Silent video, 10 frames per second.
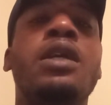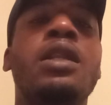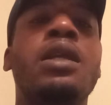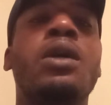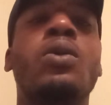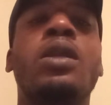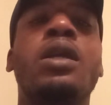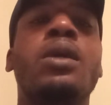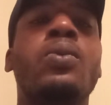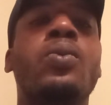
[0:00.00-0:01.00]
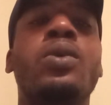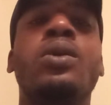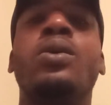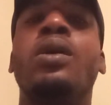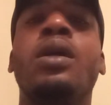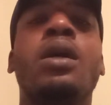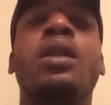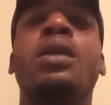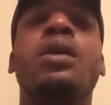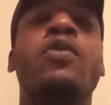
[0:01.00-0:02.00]
And they're going to get real
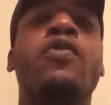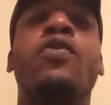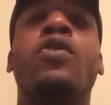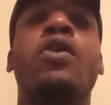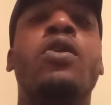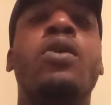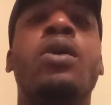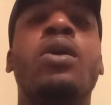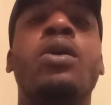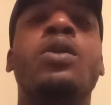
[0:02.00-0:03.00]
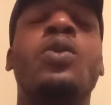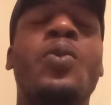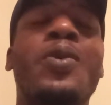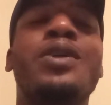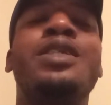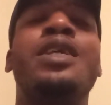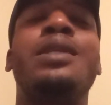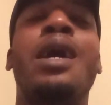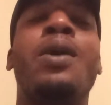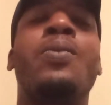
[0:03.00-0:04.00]
ugly for the ones that
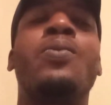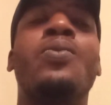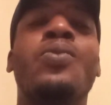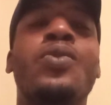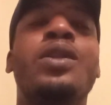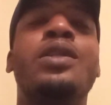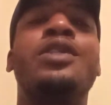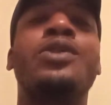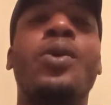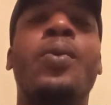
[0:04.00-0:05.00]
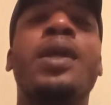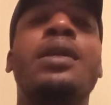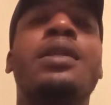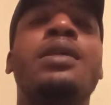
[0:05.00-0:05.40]
not willing to awaken